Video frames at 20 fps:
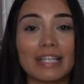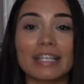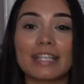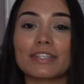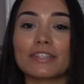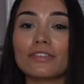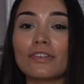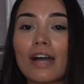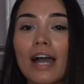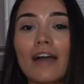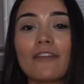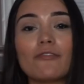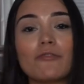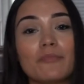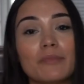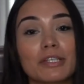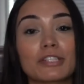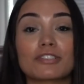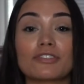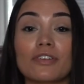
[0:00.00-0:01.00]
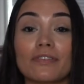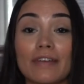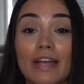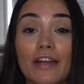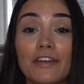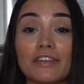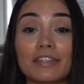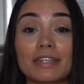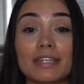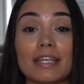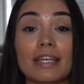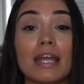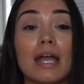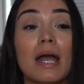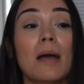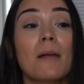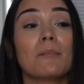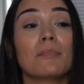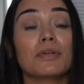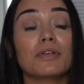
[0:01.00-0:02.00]
Like, you'll have a mixture of everything,
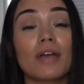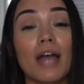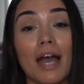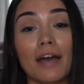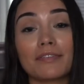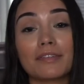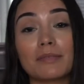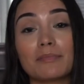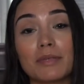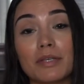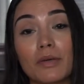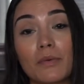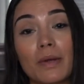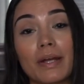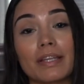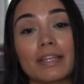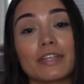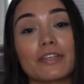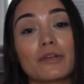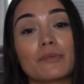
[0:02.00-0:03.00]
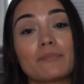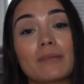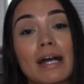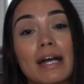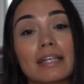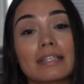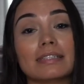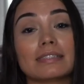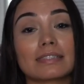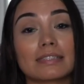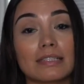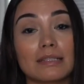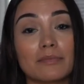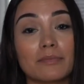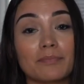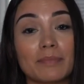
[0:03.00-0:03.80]
but you have to be aware that your body is going to